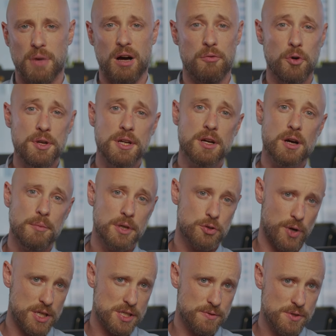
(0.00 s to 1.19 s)
avoid incoming
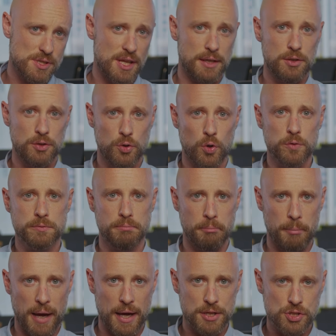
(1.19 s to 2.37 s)
transfers that don't
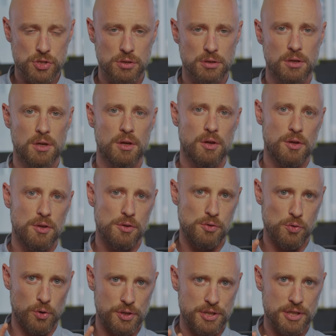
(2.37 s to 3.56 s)
match
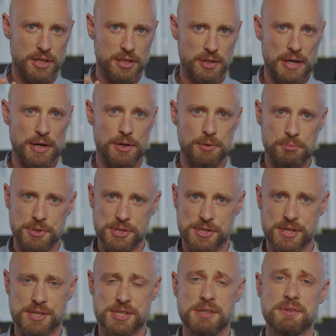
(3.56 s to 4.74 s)
your declared business
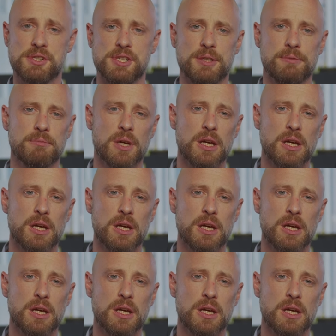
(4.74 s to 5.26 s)
activity.